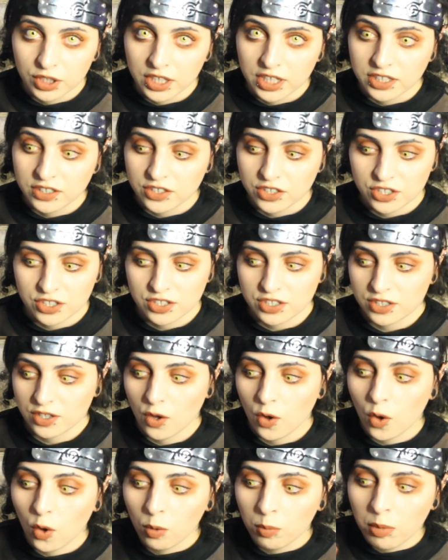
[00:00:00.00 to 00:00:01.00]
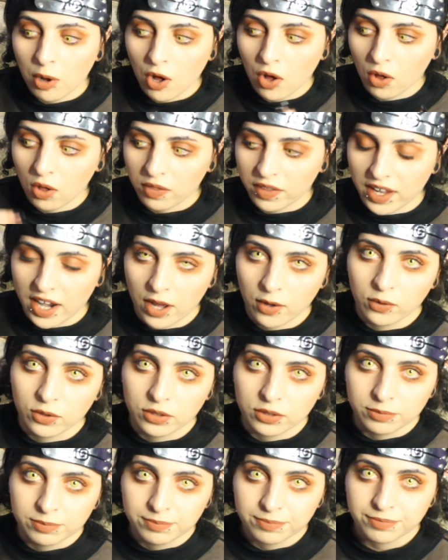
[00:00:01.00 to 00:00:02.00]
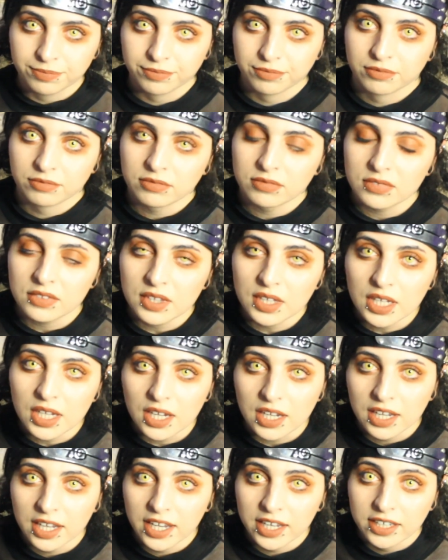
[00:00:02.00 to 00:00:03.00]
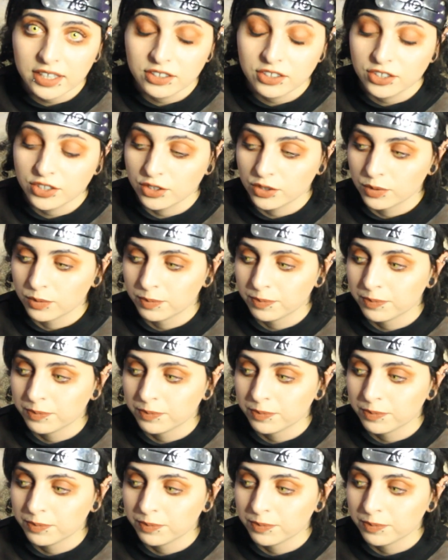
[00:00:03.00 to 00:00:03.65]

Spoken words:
It's just a whole ball that I will get into.